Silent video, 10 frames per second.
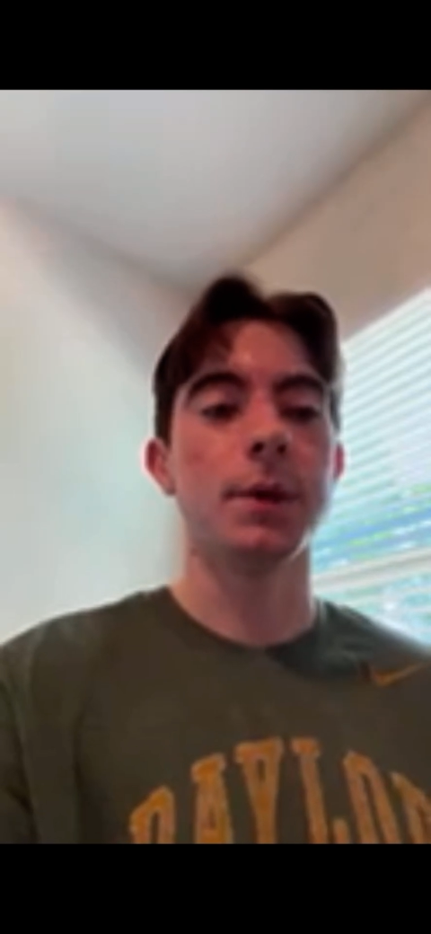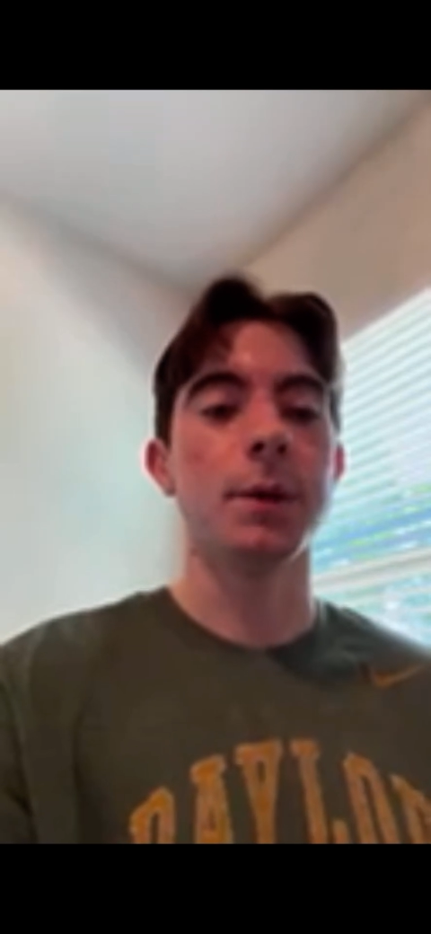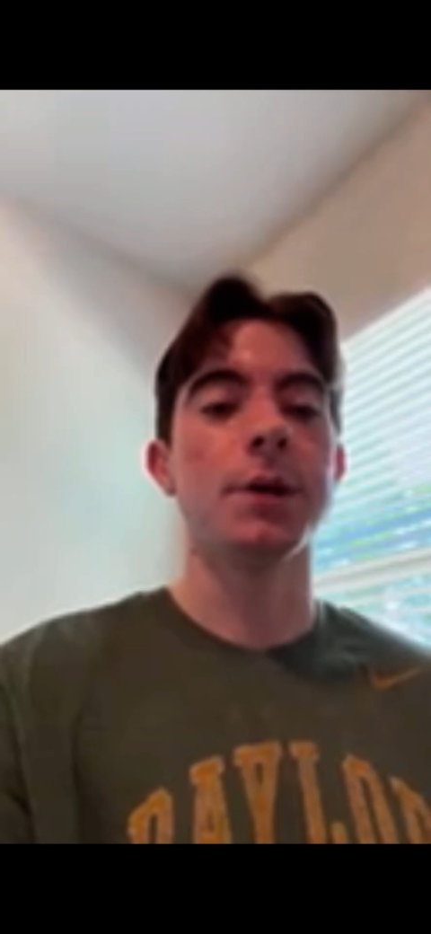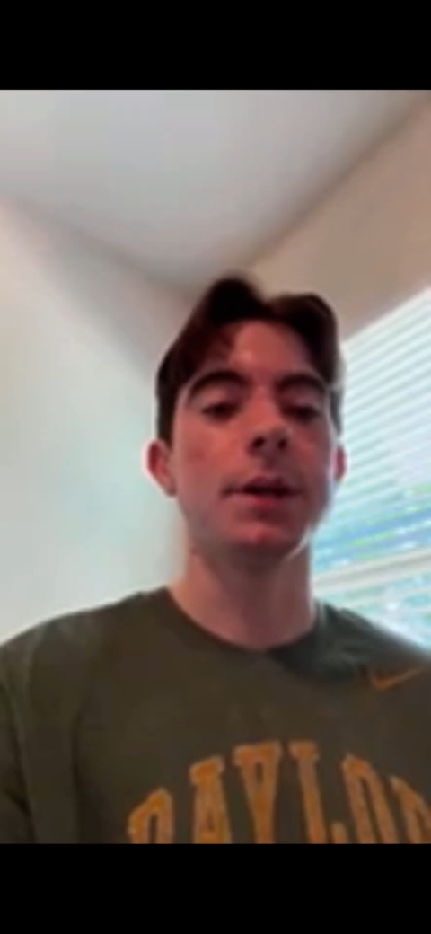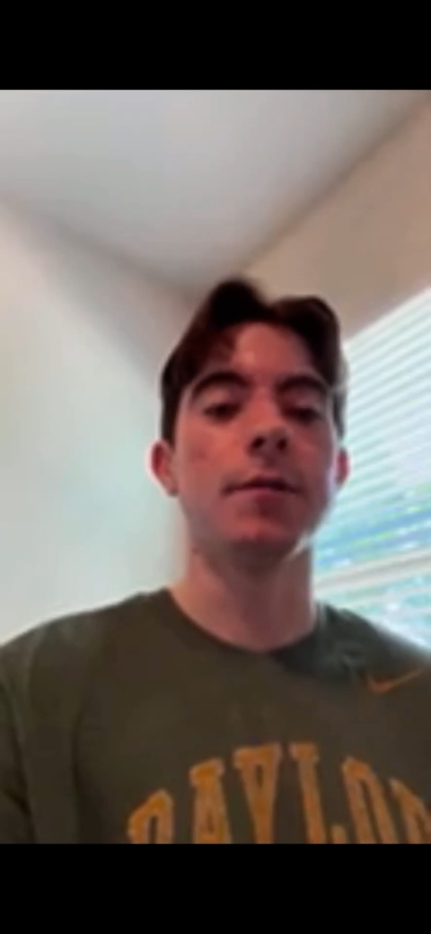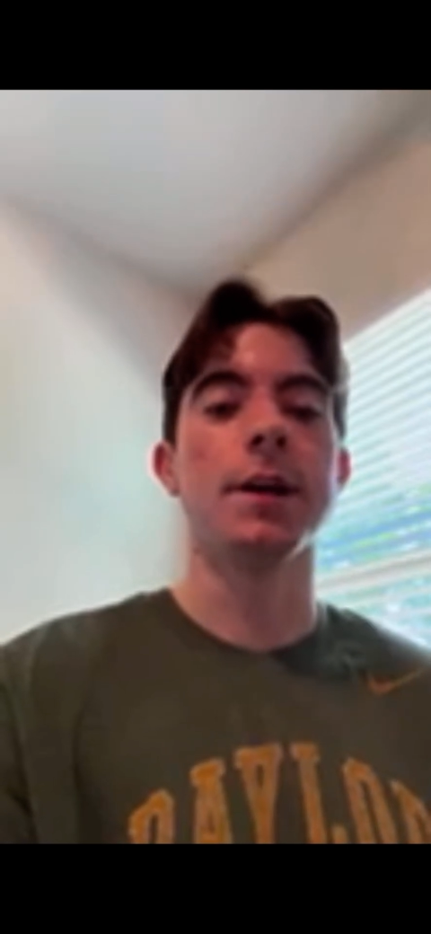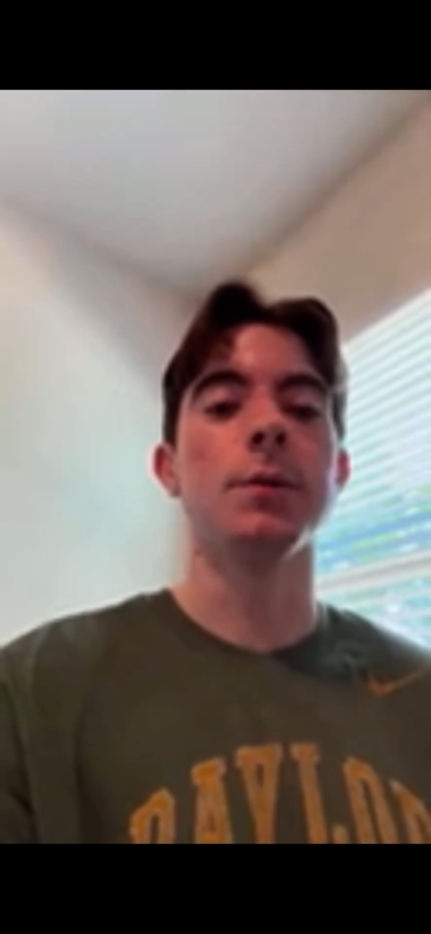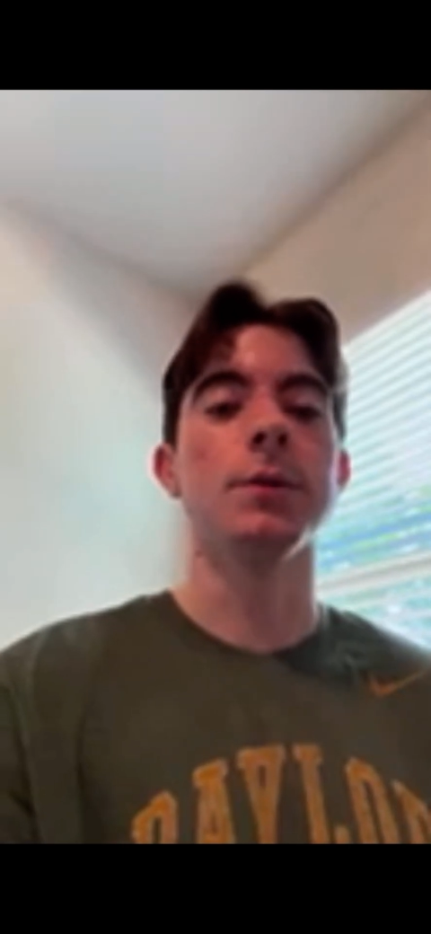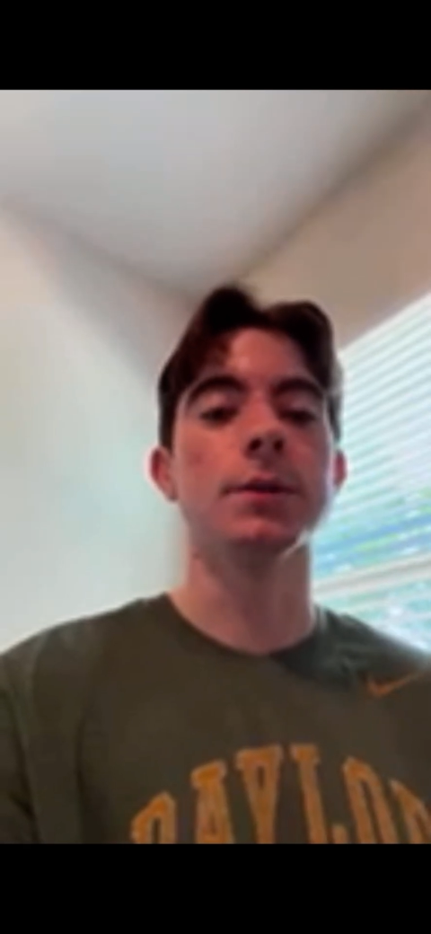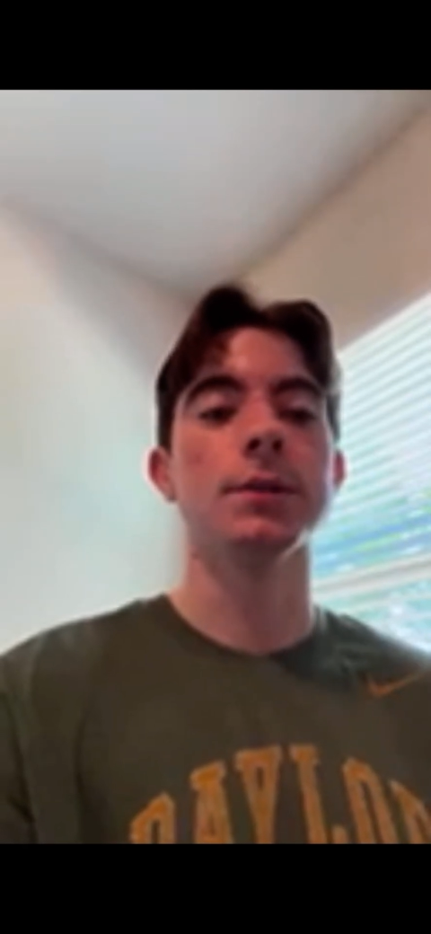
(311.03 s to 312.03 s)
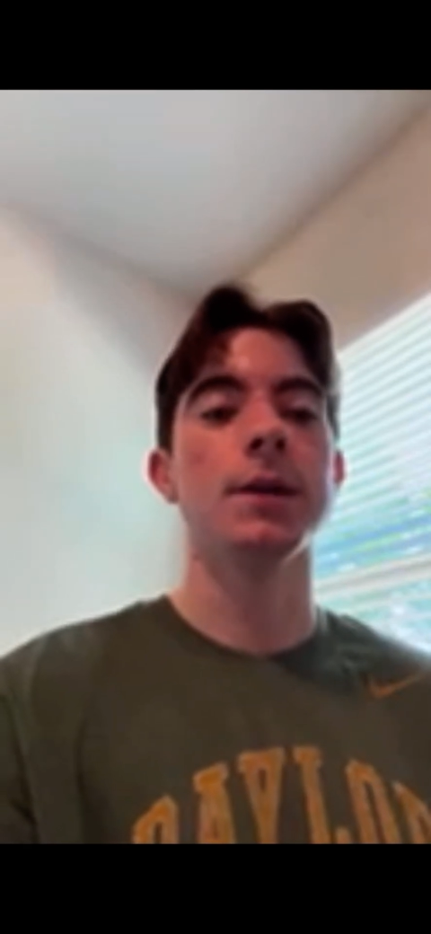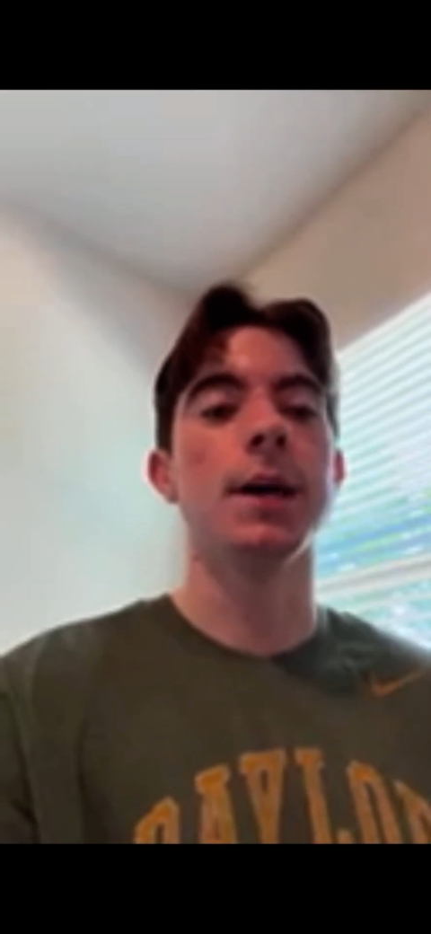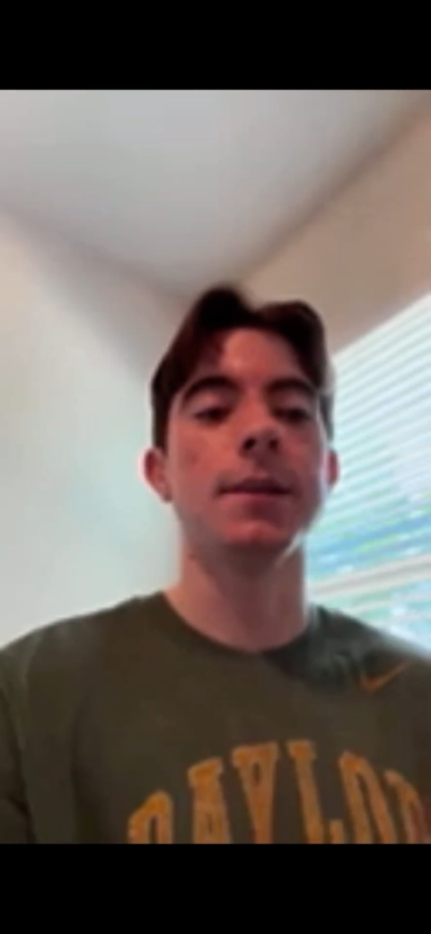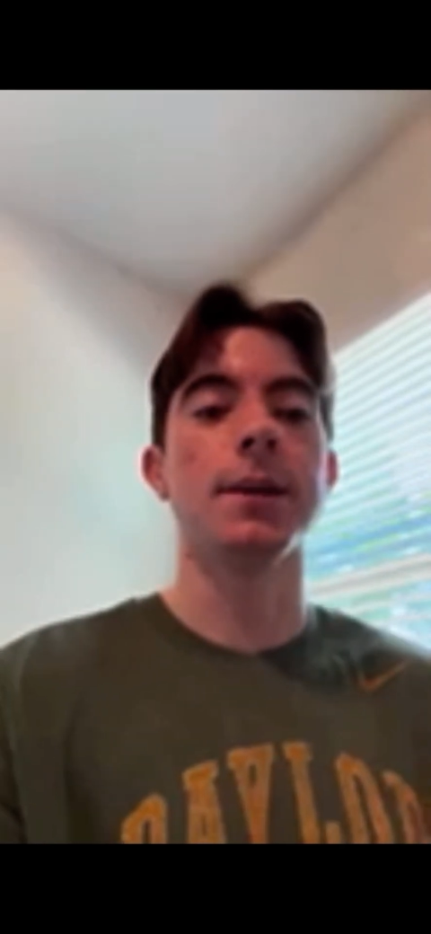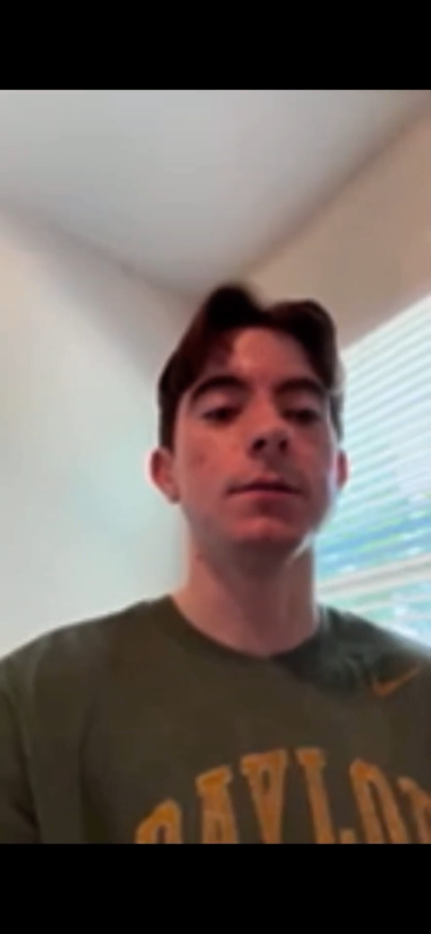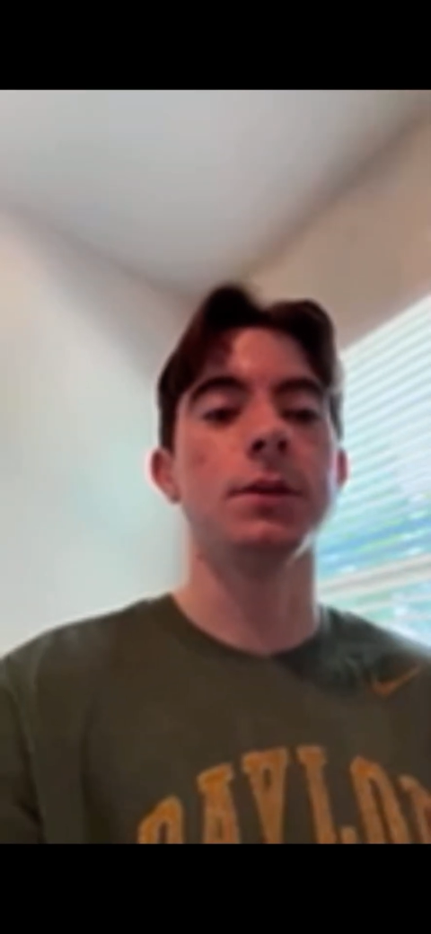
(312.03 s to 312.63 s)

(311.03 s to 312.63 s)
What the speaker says: input your variables, and then